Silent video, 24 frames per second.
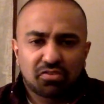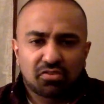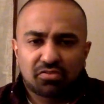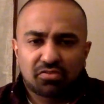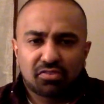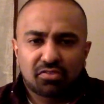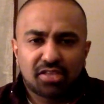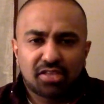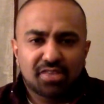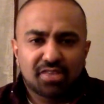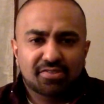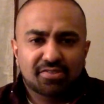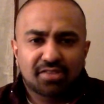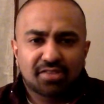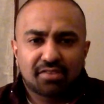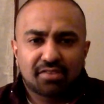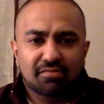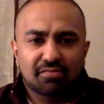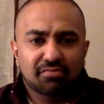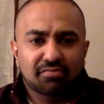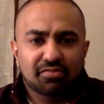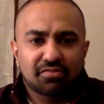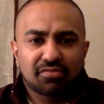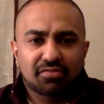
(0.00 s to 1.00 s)
less than
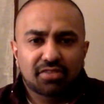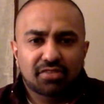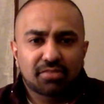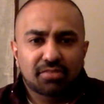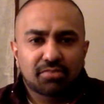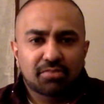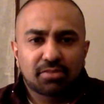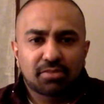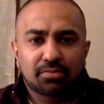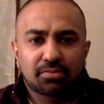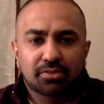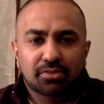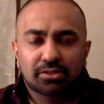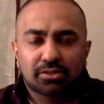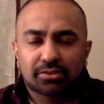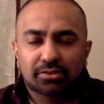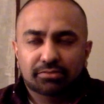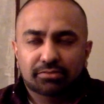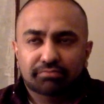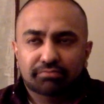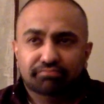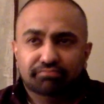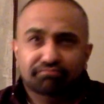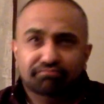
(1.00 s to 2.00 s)
15 people,
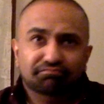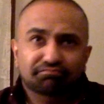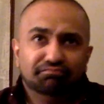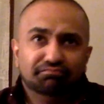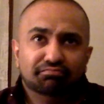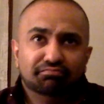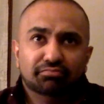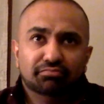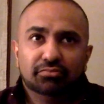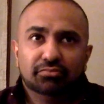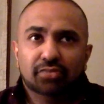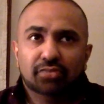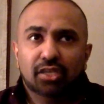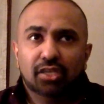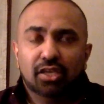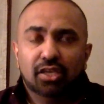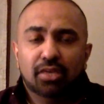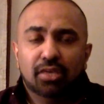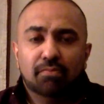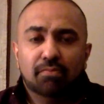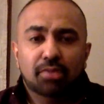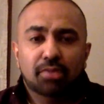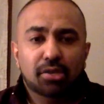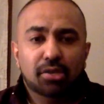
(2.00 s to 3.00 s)

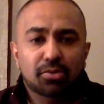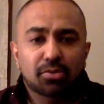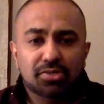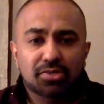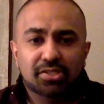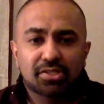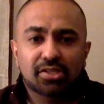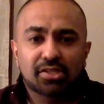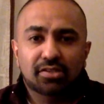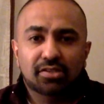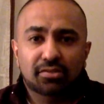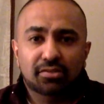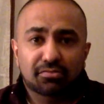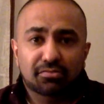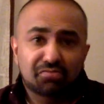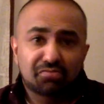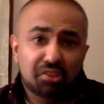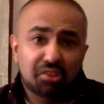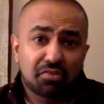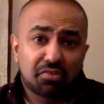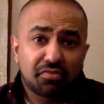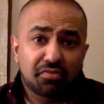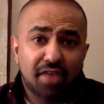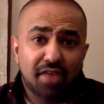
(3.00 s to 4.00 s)
but it was still
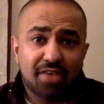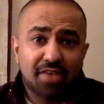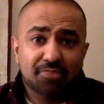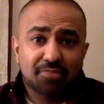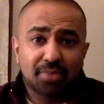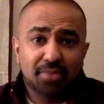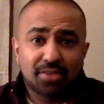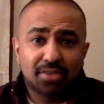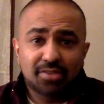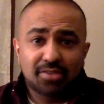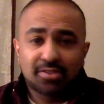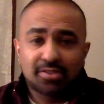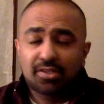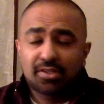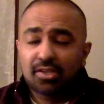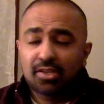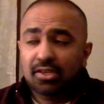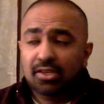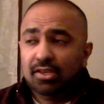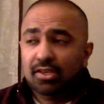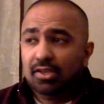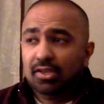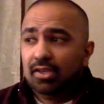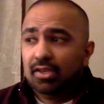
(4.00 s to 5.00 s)
fast paced,
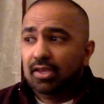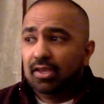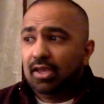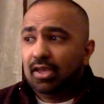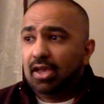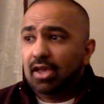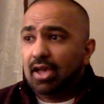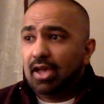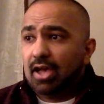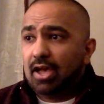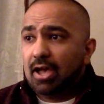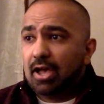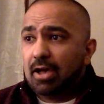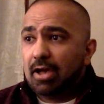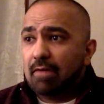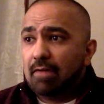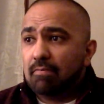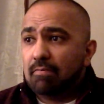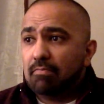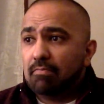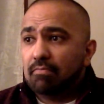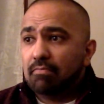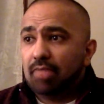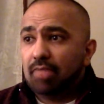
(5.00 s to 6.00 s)
and
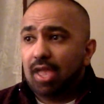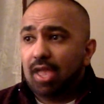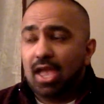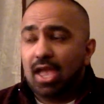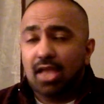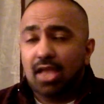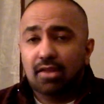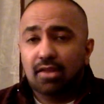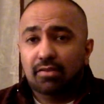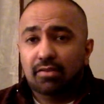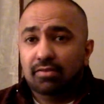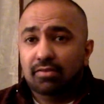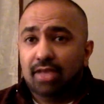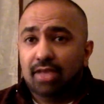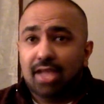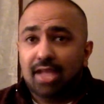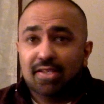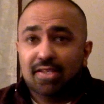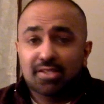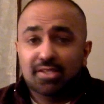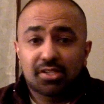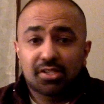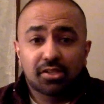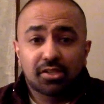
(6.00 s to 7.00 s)
I had
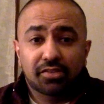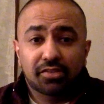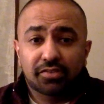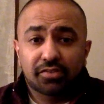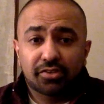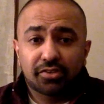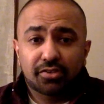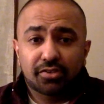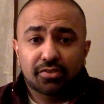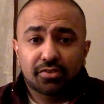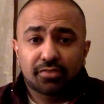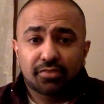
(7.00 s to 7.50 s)
to deliver.